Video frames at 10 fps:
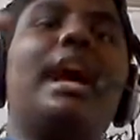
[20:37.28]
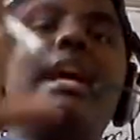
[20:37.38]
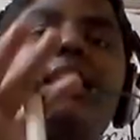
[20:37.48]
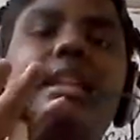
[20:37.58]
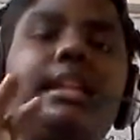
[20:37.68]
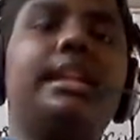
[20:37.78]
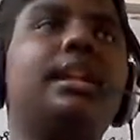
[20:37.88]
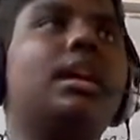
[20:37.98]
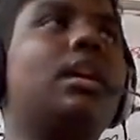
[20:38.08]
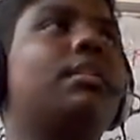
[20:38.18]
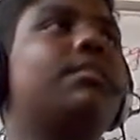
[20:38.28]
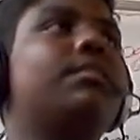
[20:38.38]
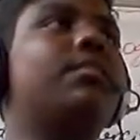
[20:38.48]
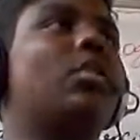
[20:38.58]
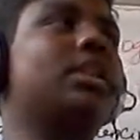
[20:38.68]
I need a
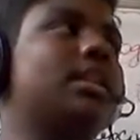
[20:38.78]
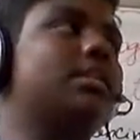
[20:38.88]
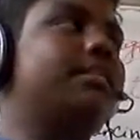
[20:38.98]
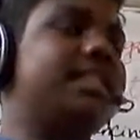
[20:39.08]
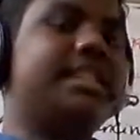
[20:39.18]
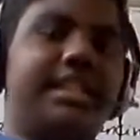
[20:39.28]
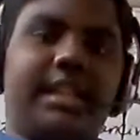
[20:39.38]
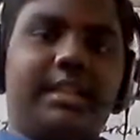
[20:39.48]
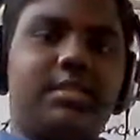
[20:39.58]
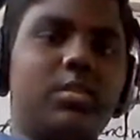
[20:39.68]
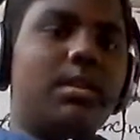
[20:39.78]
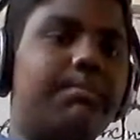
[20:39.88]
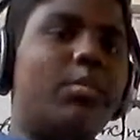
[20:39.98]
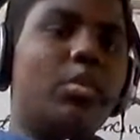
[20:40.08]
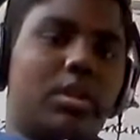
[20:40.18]
water facility, so a
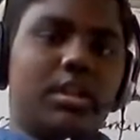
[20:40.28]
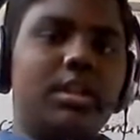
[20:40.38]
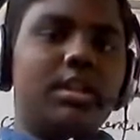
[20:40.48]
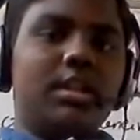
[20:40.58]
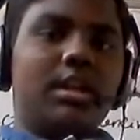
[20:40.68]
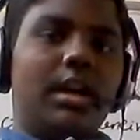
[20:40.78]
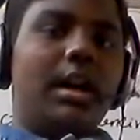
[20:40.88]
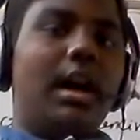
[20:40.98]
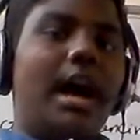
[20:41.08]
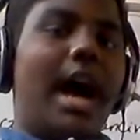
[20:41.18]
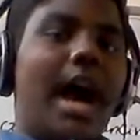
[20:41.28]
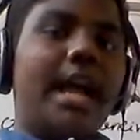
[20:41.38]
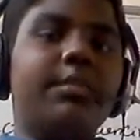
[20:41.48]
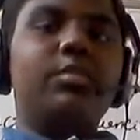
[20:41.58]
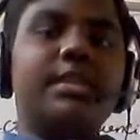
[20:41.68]
port.
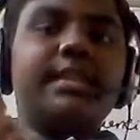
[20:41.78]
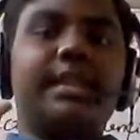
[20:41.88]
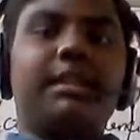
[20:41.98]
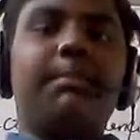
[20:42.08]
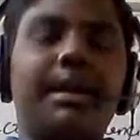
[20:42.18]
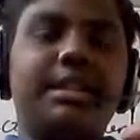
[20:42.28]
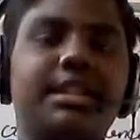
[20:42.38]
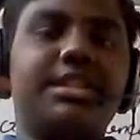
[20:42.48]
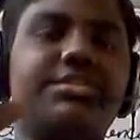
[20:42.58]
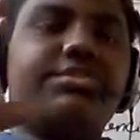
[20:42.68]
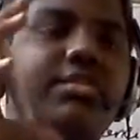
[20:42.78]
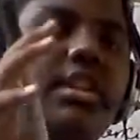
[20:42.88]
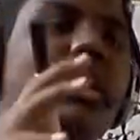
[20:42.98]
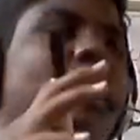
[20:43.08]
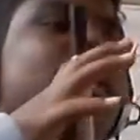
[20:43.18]
I would set up an
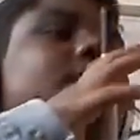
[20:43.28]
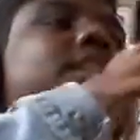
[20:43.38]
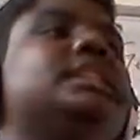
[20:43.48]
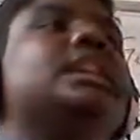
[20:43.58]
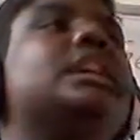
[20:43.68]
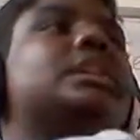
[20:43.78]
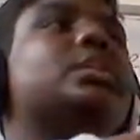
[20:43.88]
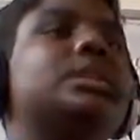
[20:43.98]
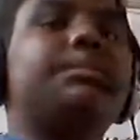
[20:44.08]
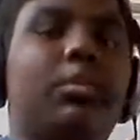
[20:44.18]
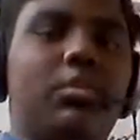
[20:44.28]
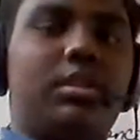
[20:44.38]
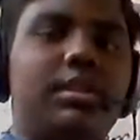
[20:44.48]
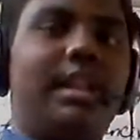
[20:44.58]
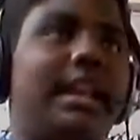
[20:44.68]
industry near to the port,
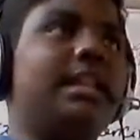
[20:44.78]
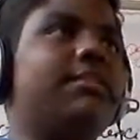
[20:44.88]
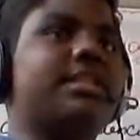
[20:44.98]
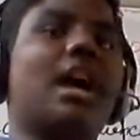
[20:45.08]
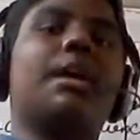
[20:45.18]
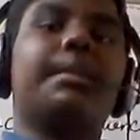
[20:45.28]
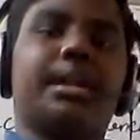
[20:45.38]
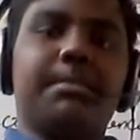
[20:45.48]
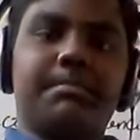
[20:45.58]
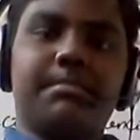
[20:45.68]
like in Visakhapatnam.